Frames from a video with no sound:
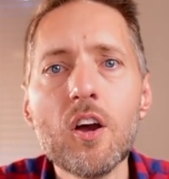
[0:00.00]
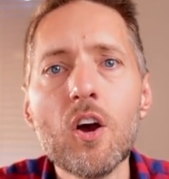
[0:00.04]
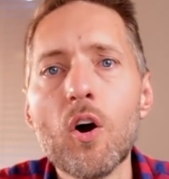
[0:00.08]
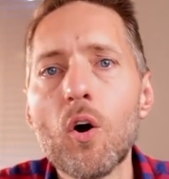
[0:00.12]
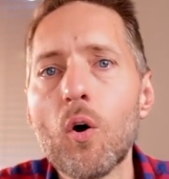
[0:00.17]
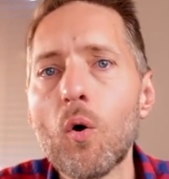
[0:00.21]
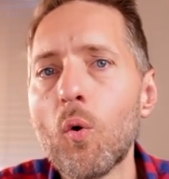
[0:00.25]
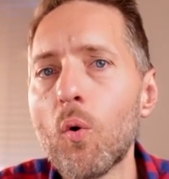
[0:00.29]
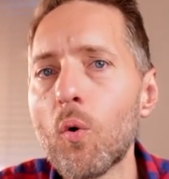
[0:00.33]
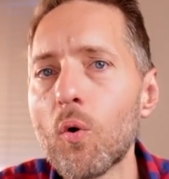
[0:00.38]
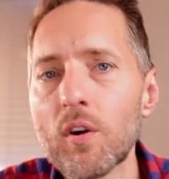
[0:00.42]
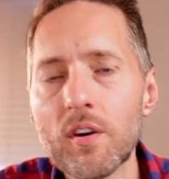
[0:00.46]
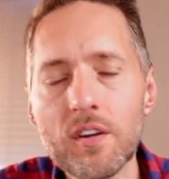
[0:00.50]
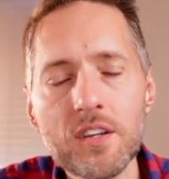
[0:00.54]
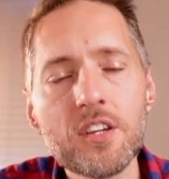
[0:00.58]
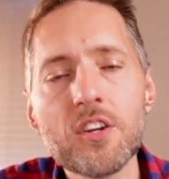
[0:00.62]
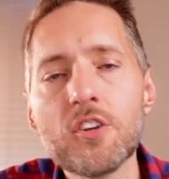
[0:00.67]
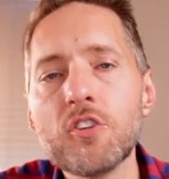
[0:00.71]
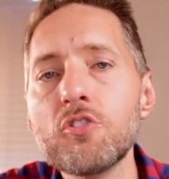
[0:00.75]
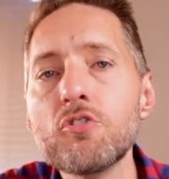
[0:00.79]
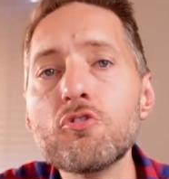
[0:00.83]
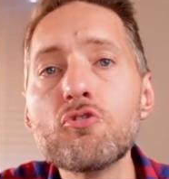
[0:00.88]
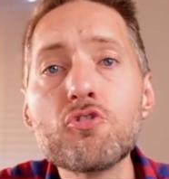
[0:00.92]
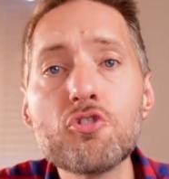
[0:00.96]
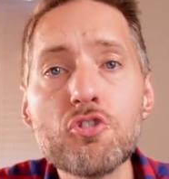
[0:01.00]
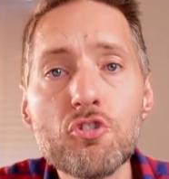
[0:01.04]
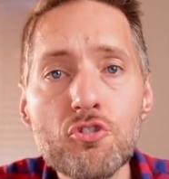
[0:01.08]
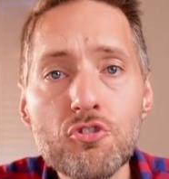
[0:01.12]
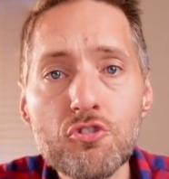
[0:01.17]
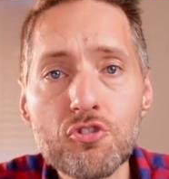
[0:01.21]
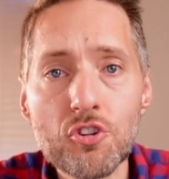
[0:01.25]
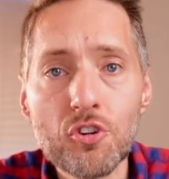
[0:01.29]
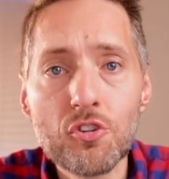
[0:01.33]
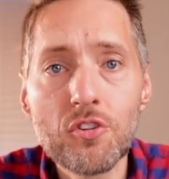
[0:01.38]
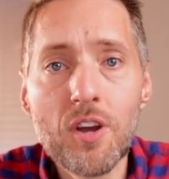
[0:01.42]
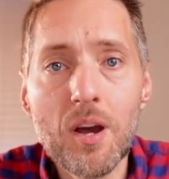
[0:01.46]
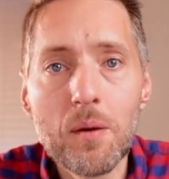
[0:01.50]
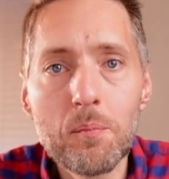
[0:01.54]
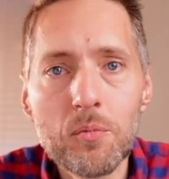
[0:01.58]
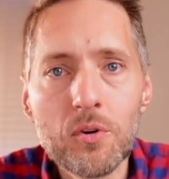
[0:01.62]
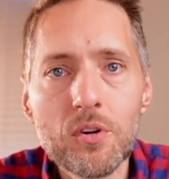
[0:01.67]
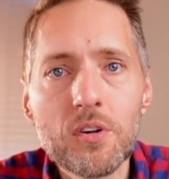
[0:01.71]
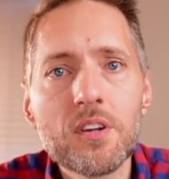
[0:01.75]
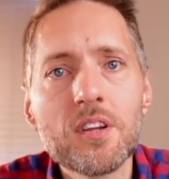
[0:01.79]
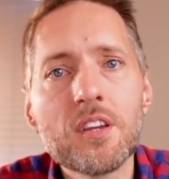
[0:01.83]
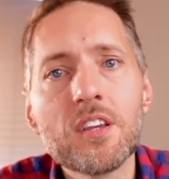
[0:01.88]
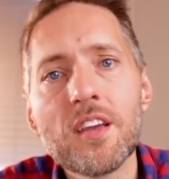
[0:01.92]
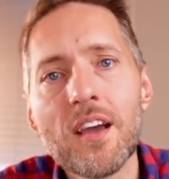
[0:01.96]
Or, you choose your
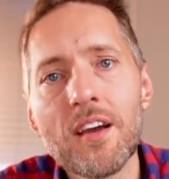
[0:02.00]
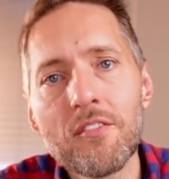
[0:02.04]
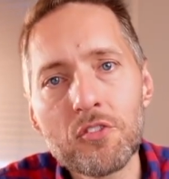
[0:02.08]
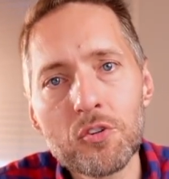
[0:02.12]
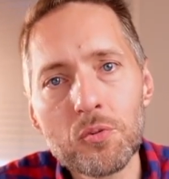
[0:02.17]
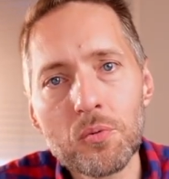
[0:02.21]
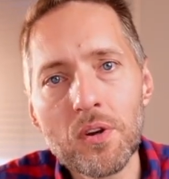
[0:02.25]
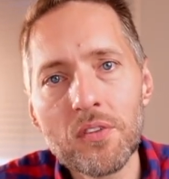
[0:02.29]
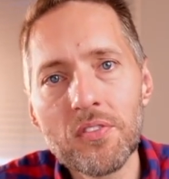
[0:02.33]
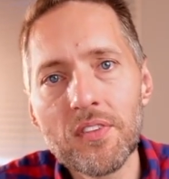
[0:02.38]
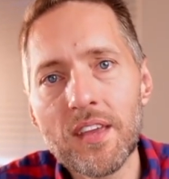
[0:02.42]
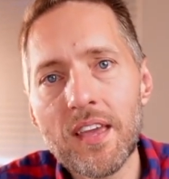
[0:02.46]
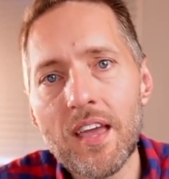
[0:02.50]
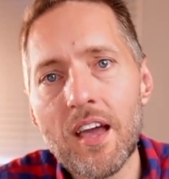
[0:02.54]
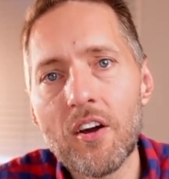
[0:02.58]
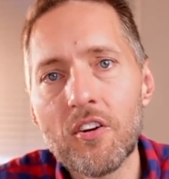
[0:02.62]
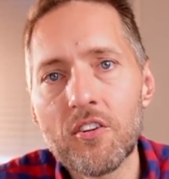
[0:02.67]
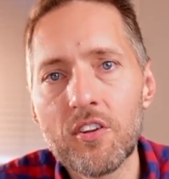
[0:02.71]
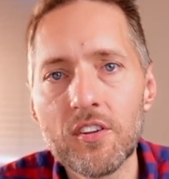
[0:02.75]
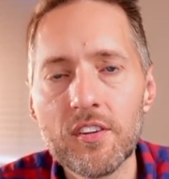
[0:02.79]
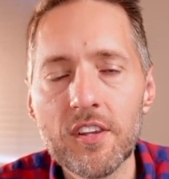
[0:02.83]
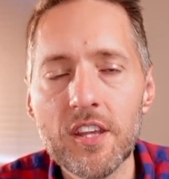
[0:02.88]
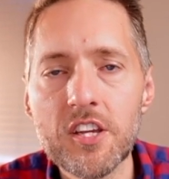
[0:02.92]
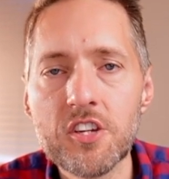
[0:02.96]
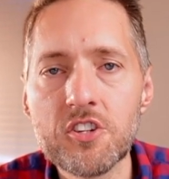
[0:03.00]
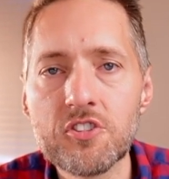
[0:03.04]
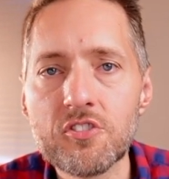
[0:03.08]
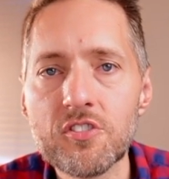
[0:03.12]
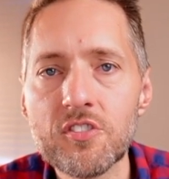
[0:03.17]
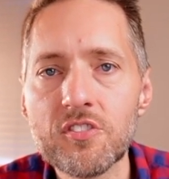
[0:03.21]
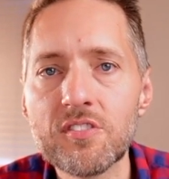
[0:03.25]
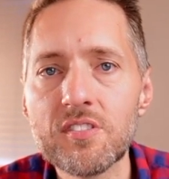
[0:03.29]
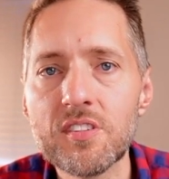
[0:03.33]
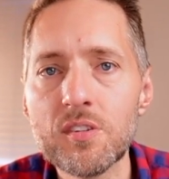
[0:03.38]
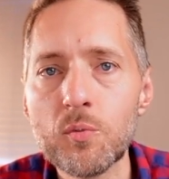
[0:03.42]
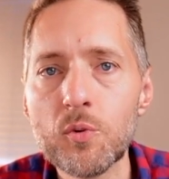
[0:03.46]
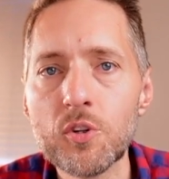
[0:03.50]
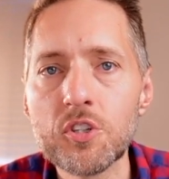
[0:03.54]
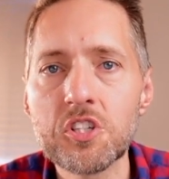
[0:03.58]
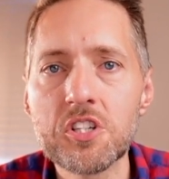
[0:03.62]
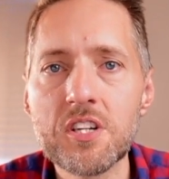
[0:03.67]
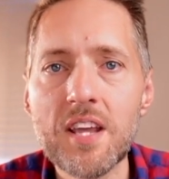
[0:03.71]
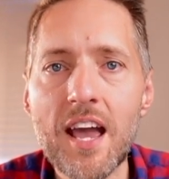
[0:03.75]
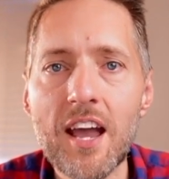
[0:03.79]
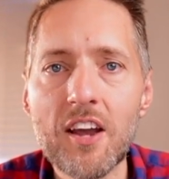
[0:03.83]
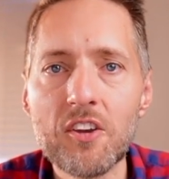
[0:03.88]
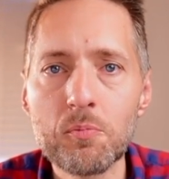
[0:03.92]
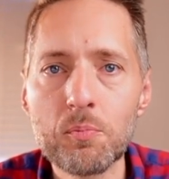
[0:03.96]
number. You have to run the calculation to see which
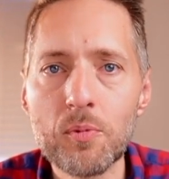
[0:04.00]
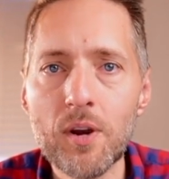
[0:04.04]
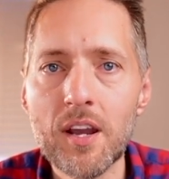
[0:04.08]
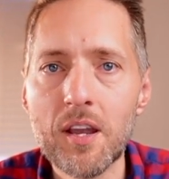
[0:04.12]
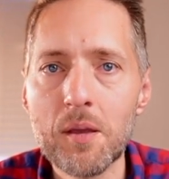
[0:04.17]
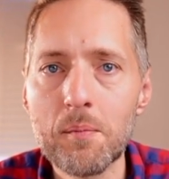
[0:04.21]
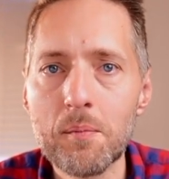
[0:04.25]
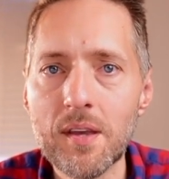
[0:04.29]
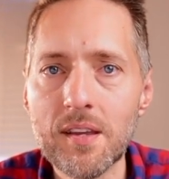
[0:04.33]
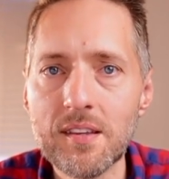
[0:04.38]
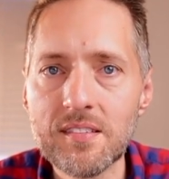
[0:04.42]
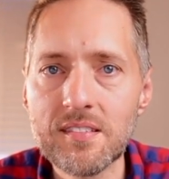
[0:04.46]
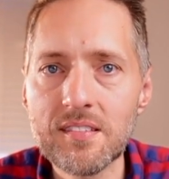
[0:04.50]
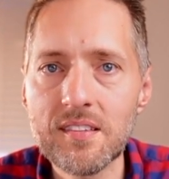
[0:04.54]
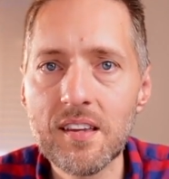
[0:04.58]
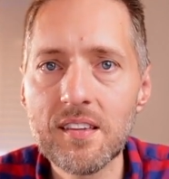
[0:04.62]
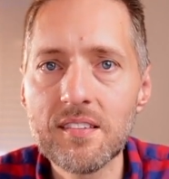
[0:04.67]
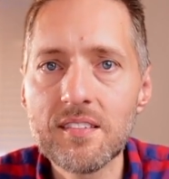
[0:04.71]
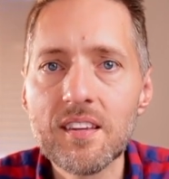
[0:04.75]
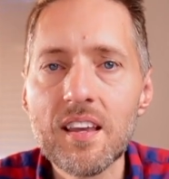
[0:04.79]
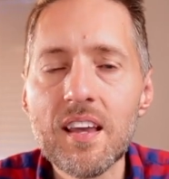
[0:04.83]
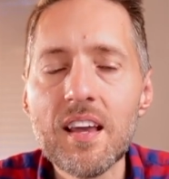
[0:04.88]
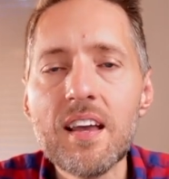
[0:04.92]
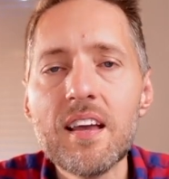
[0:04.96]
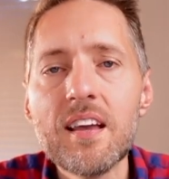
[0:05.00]
tax bracket makes sense.